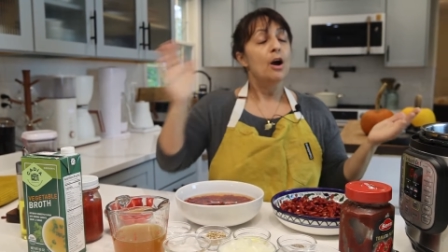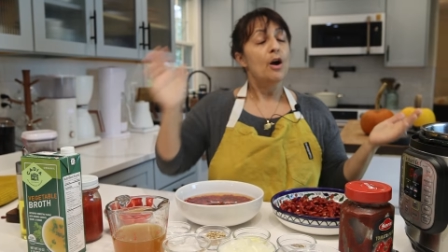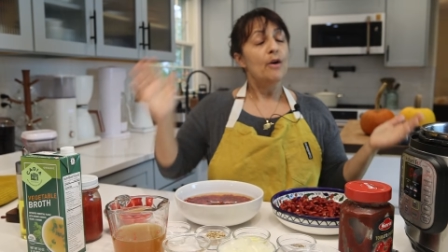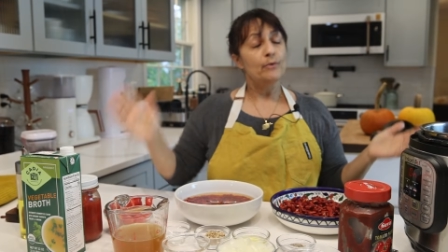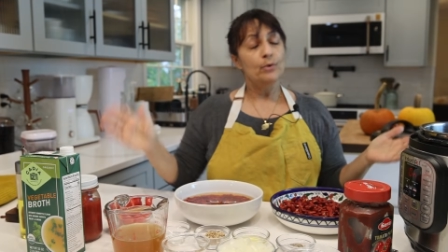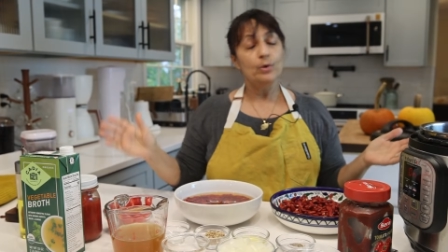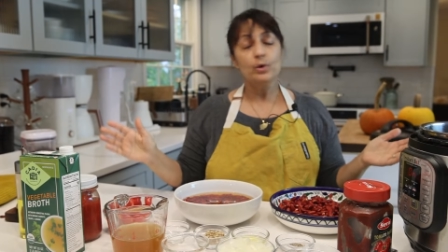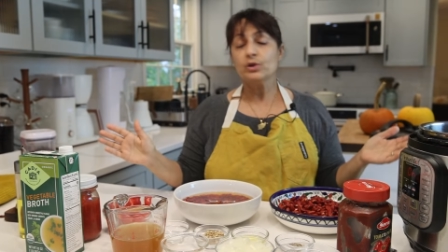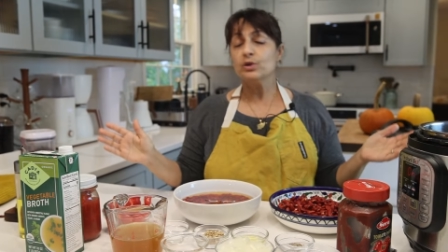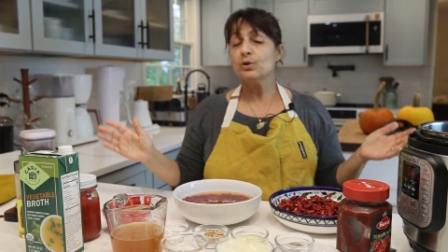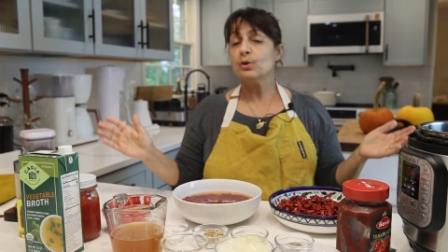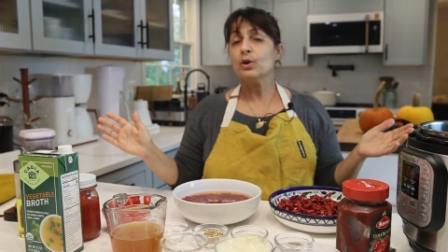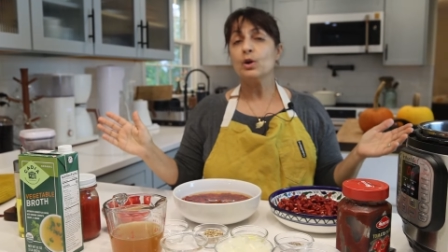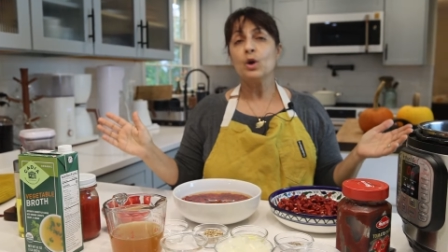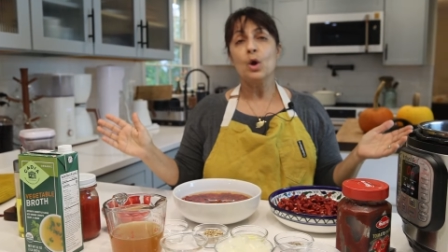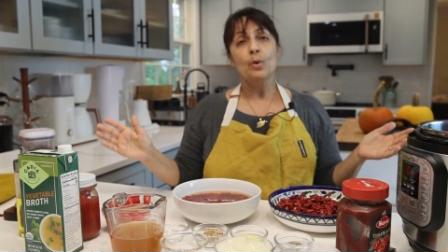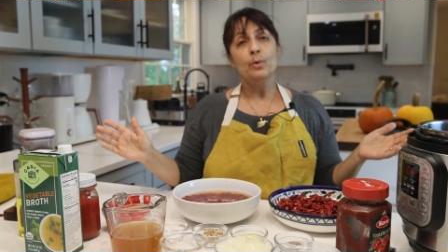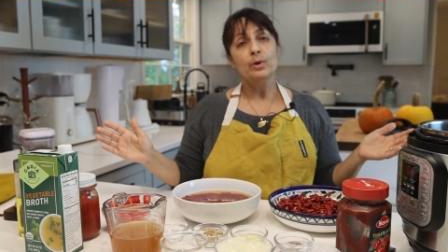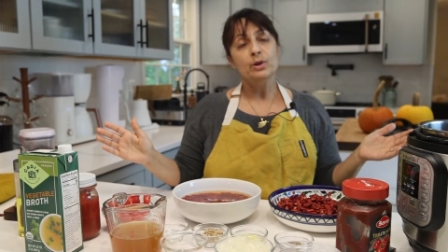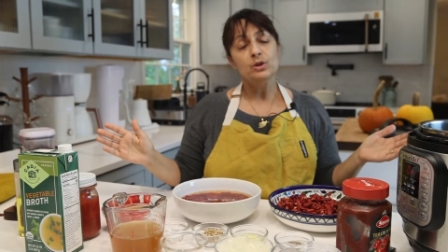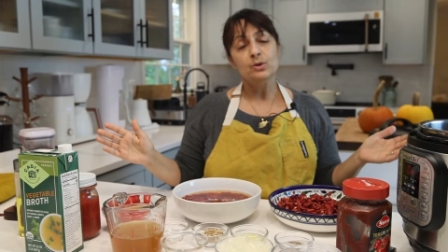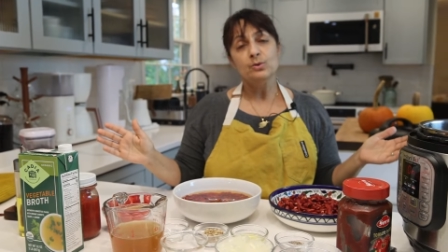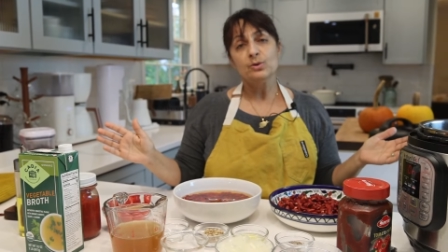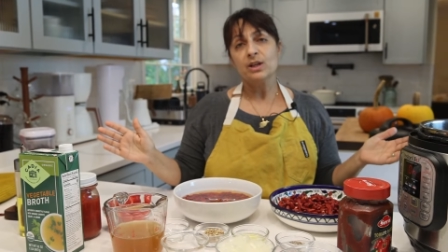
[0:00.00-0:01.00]
Of course, you can
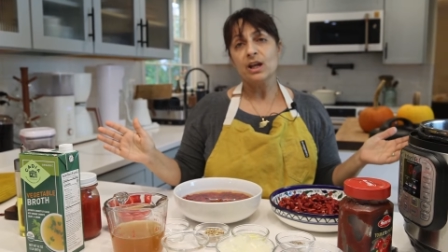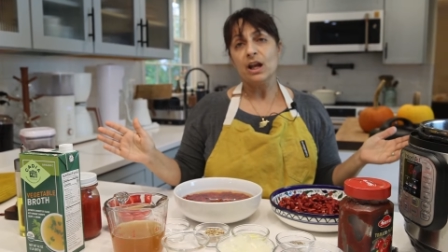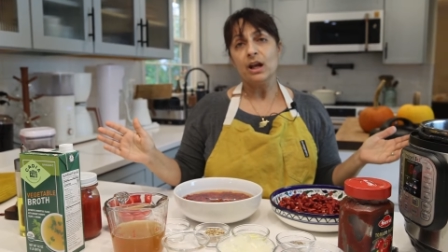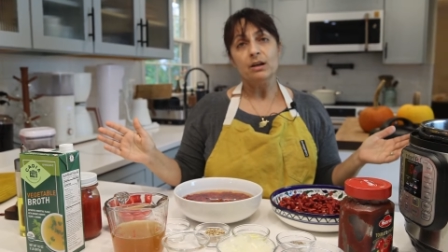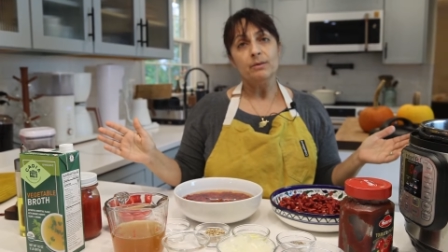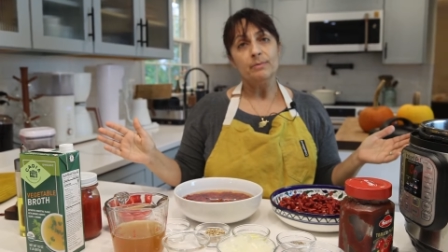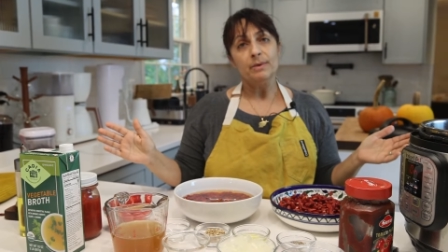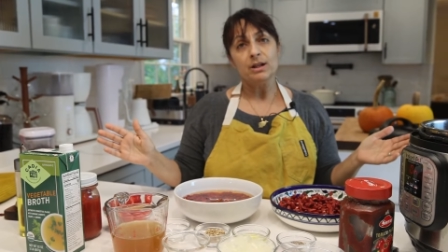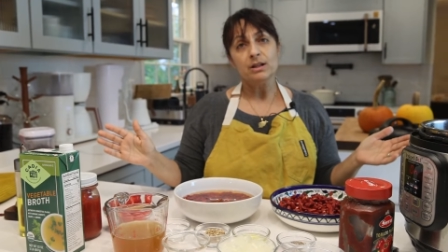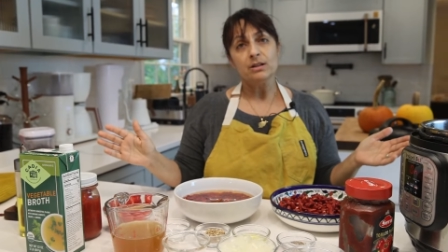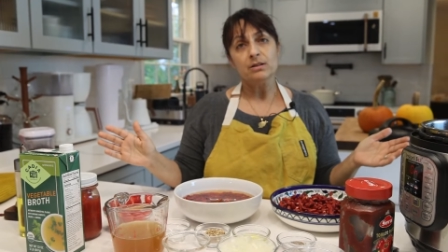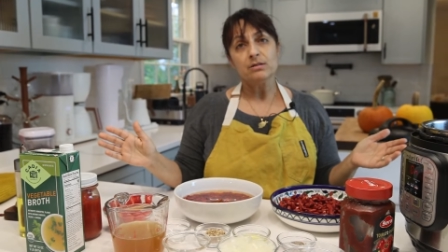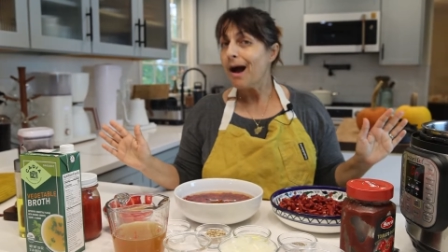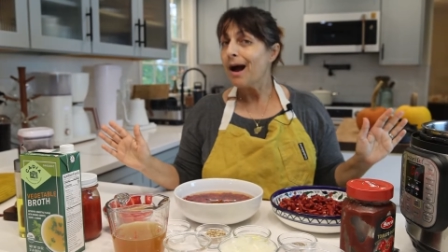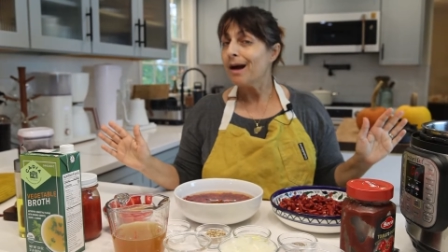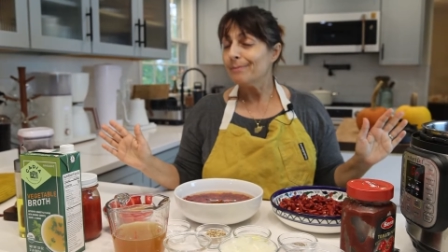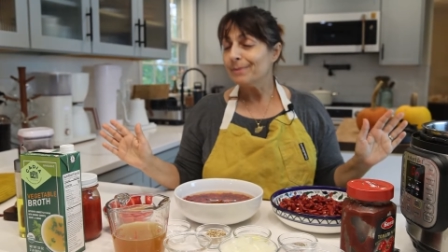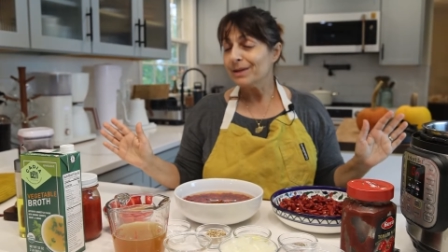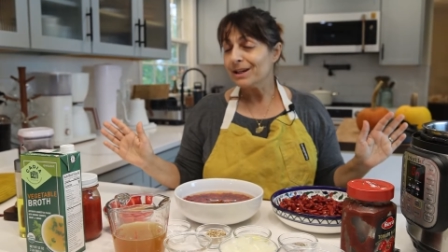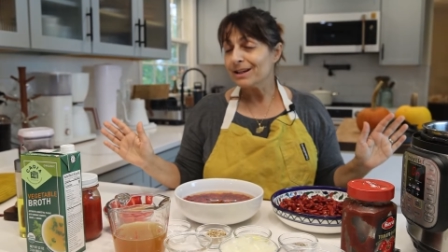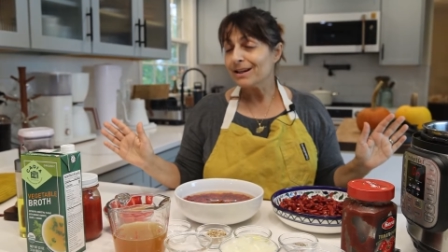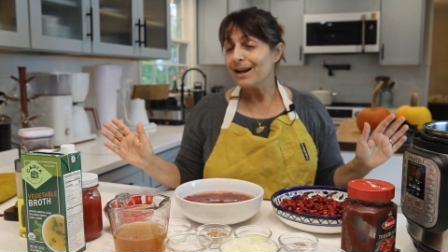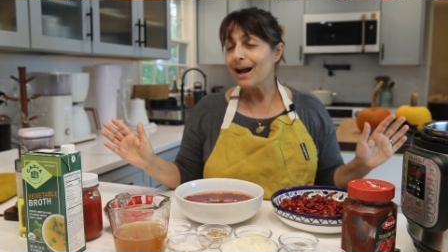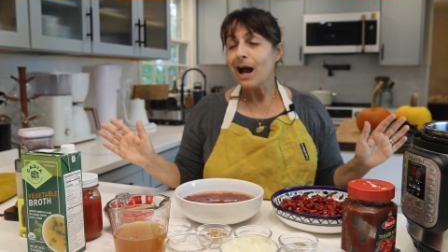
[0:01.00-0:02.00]
always use canned beans.
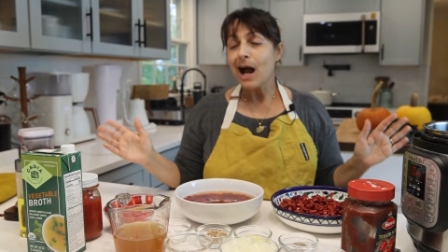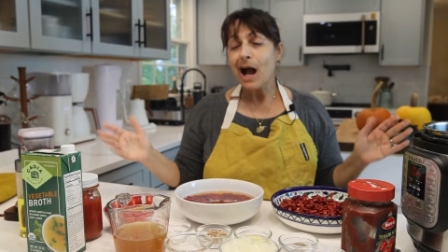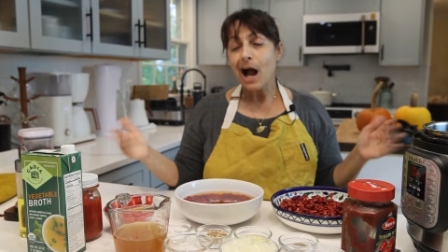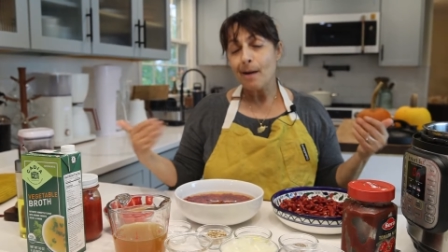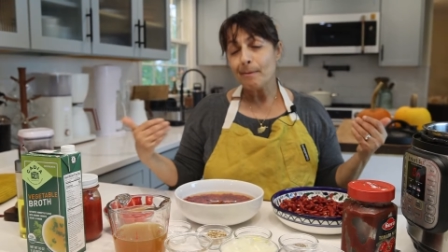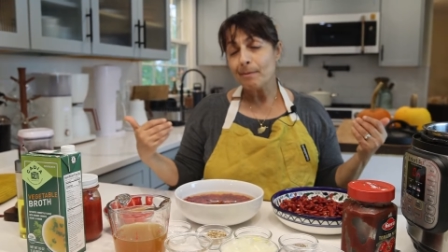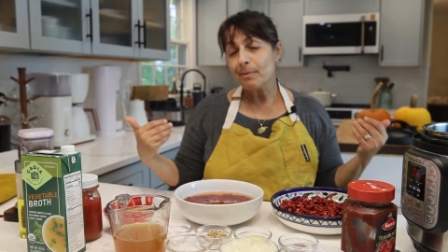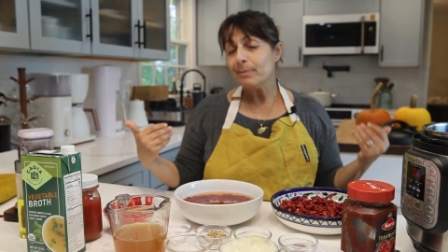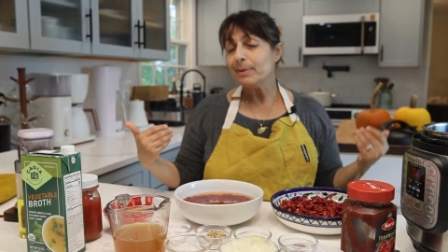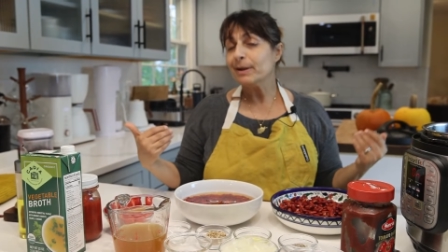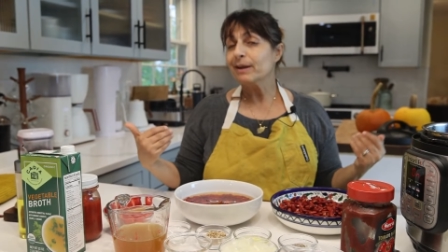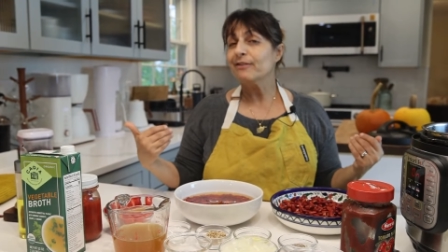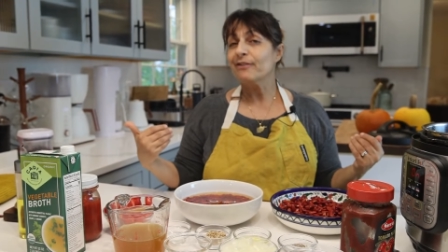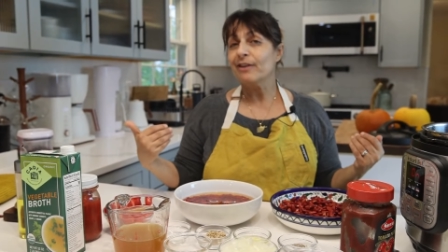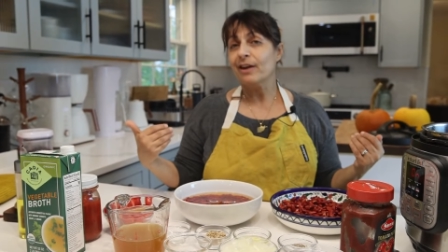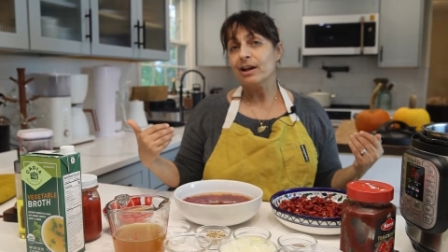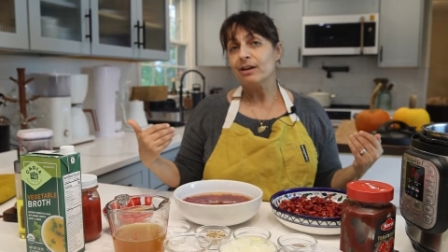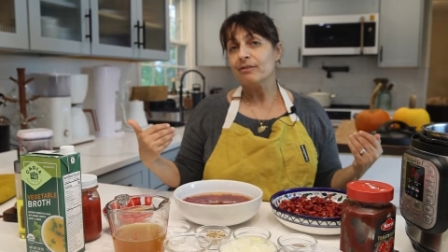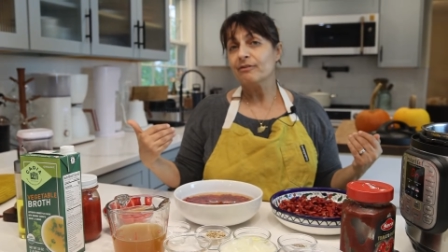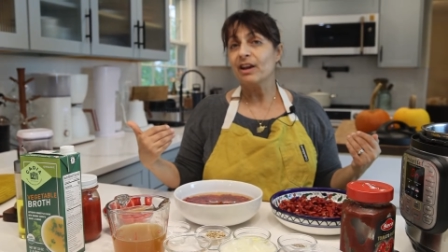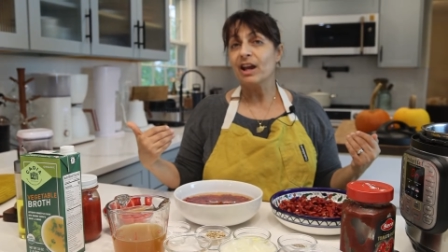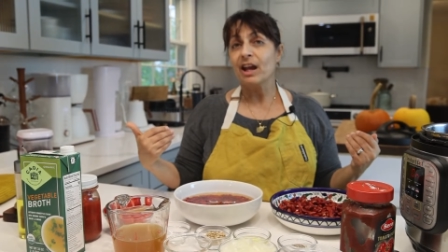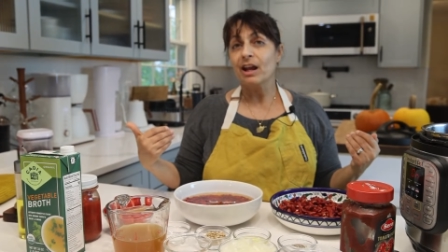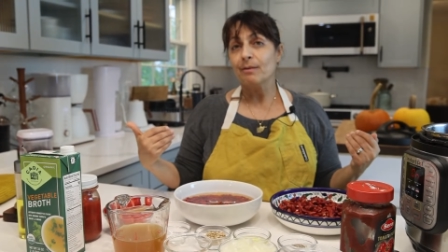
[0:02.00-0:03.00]
I mean, I'm a big
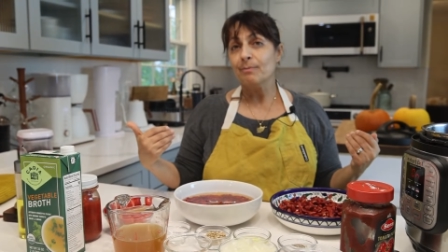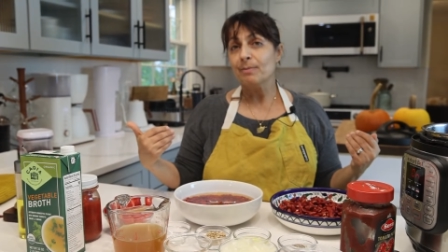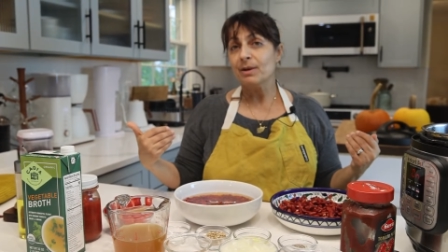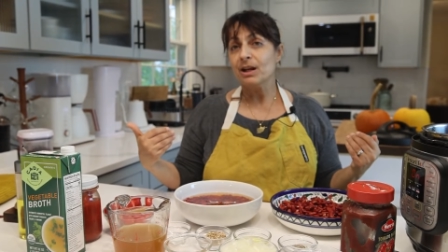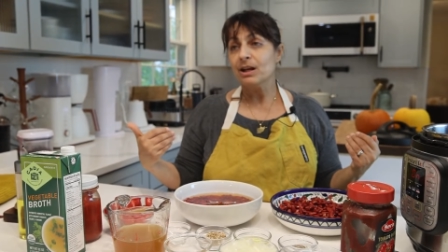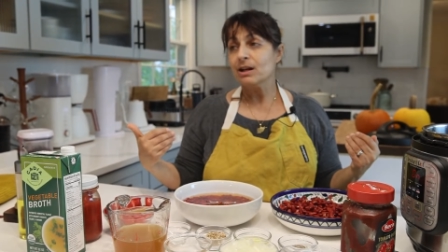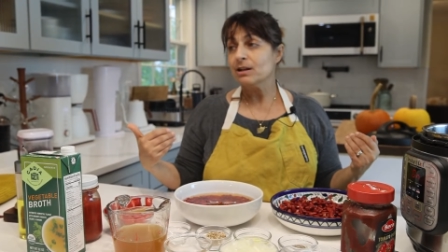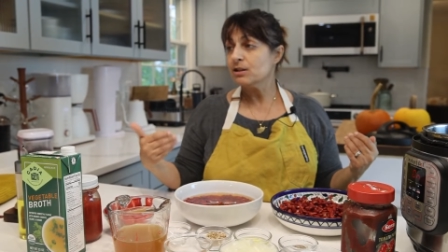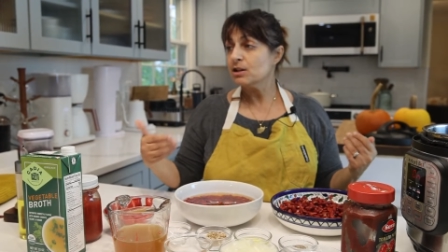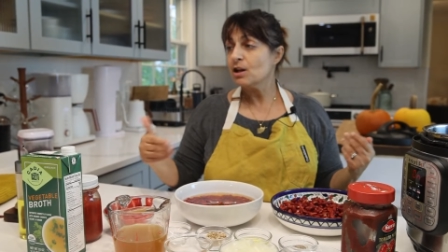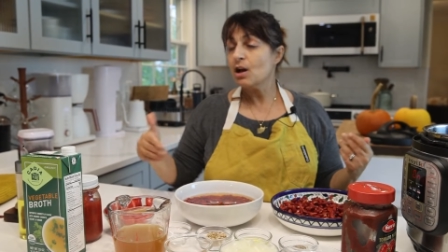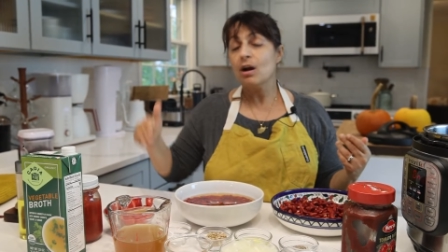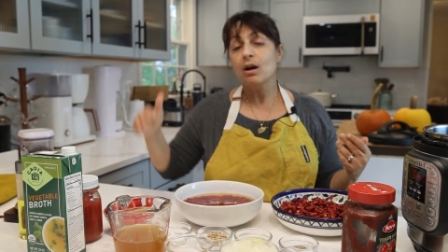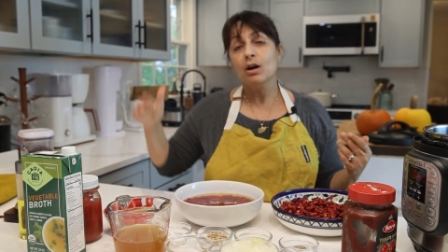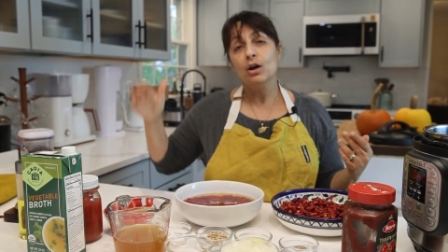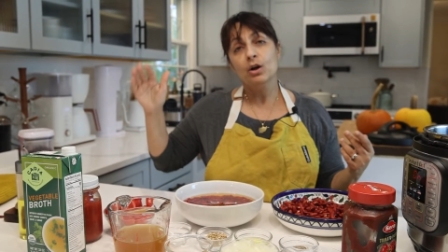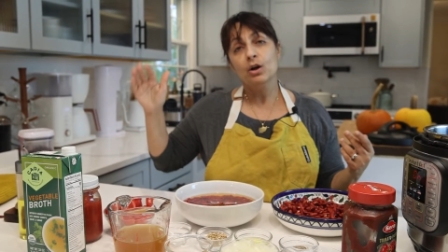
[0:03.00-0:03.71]
fan of canned beans.